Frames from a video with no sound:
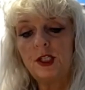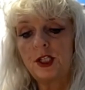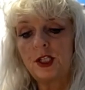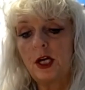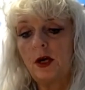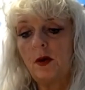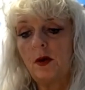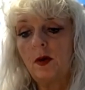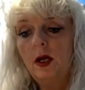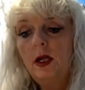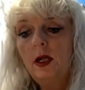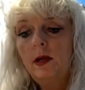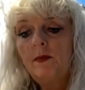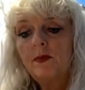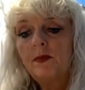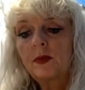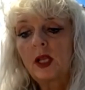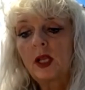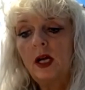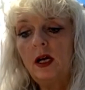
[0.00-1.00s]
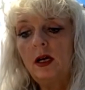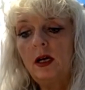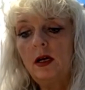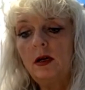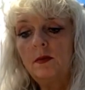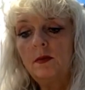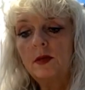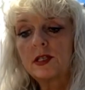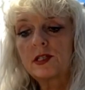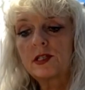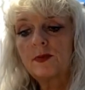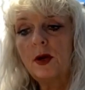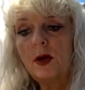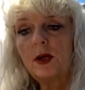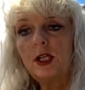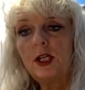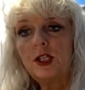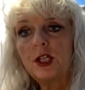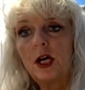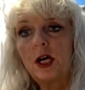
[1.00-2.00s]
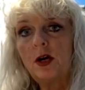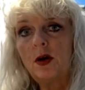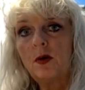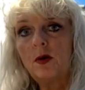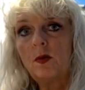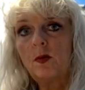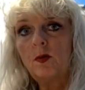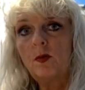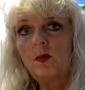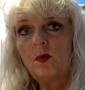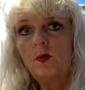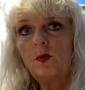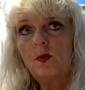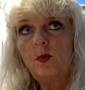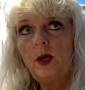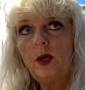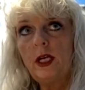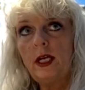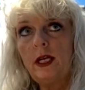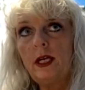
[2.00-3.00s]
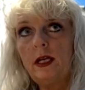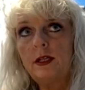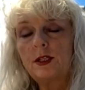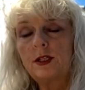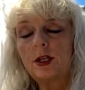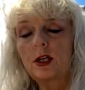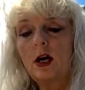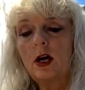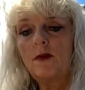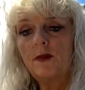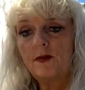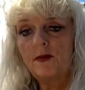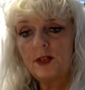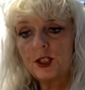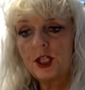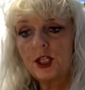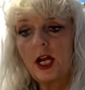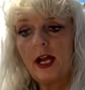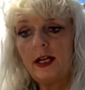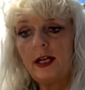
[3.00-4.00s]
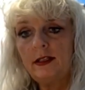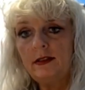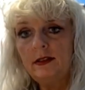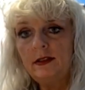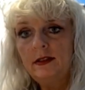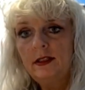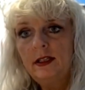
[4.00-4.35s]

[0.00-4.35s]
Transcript: Joe. Smokey Joe, we took off of a chain.